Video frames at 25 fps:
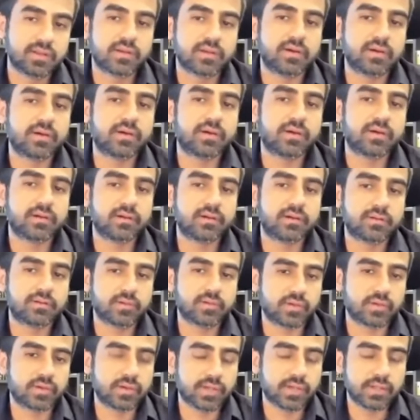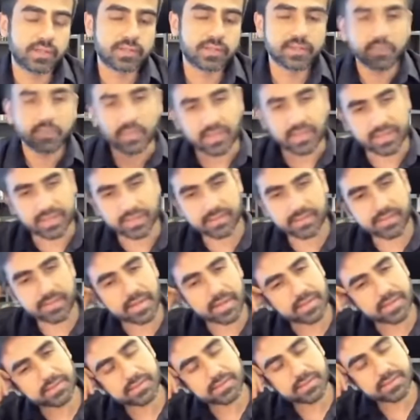to a reasonable
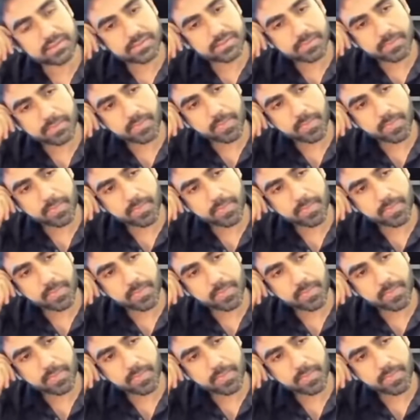extent.